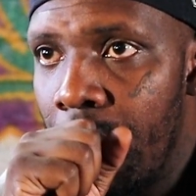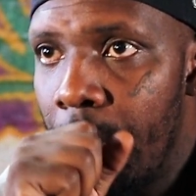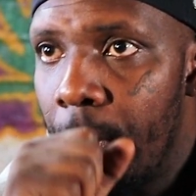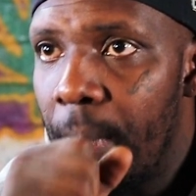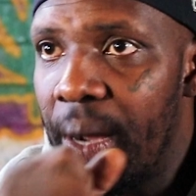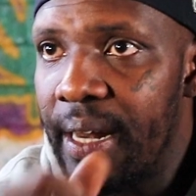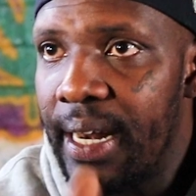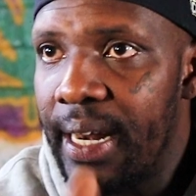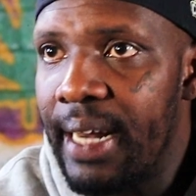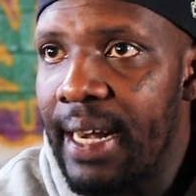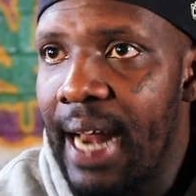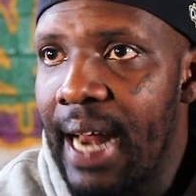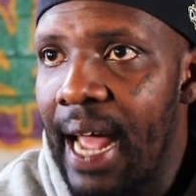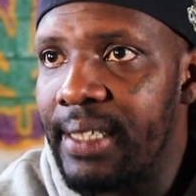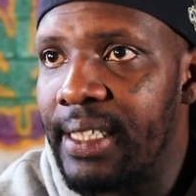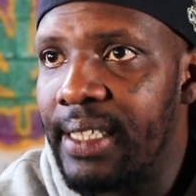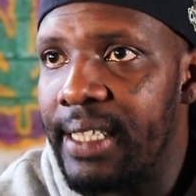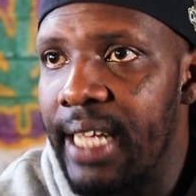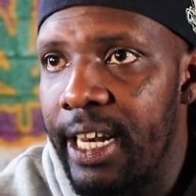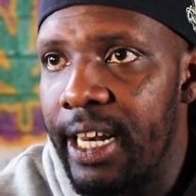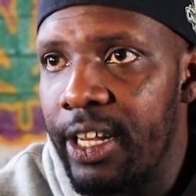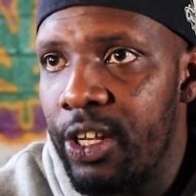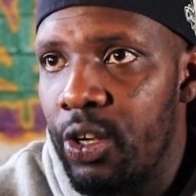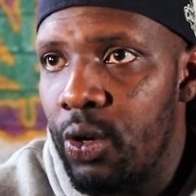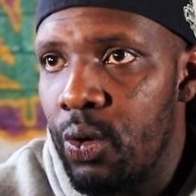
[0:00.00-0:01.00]
But they not
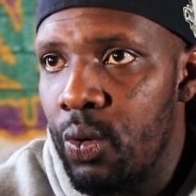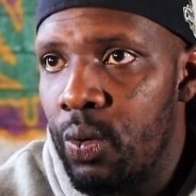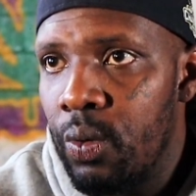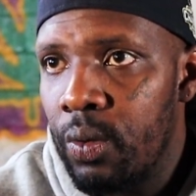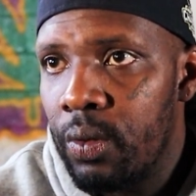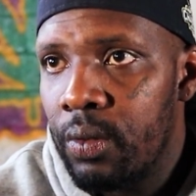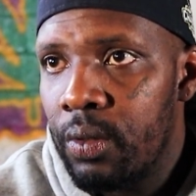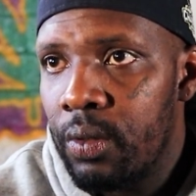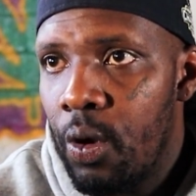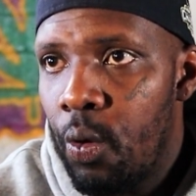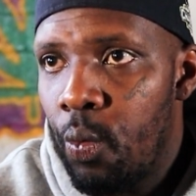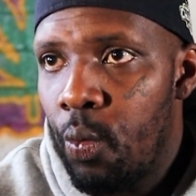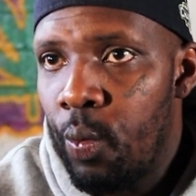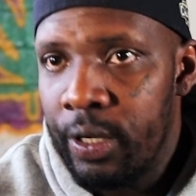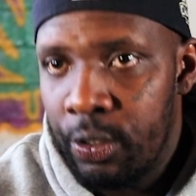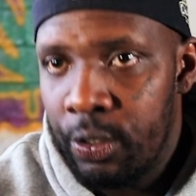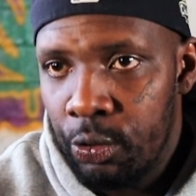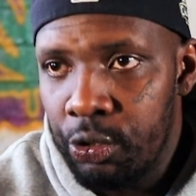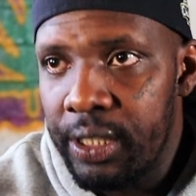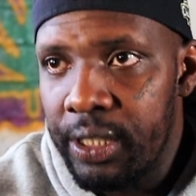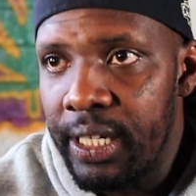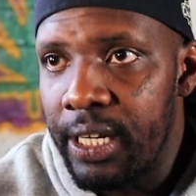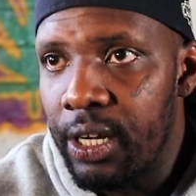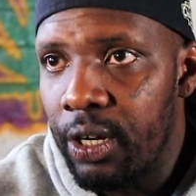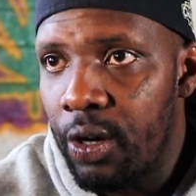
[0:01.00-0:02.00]
telling you when
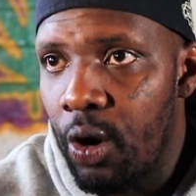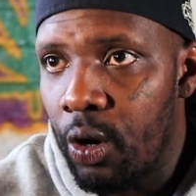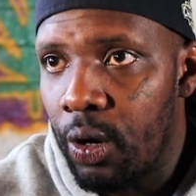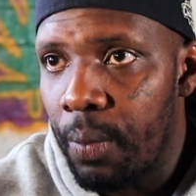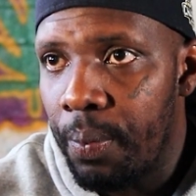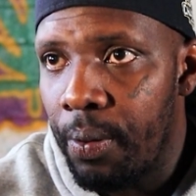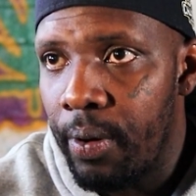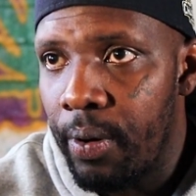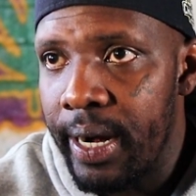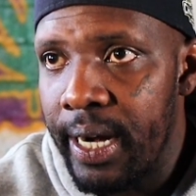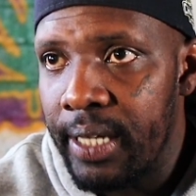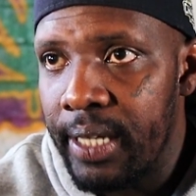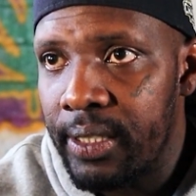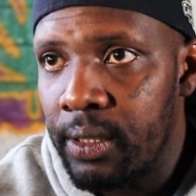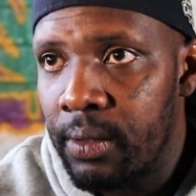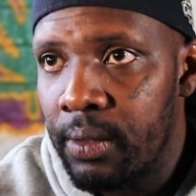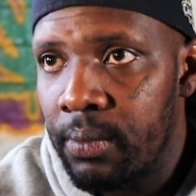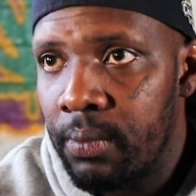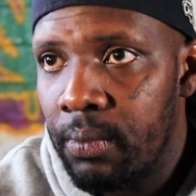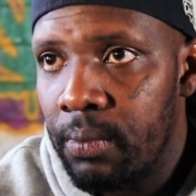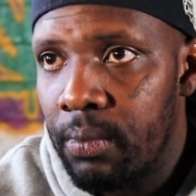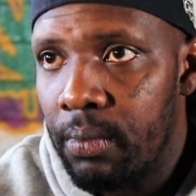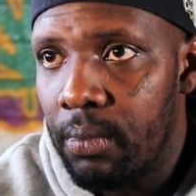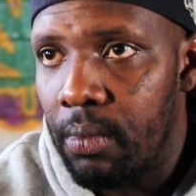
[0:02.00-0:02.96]
you still go to prison,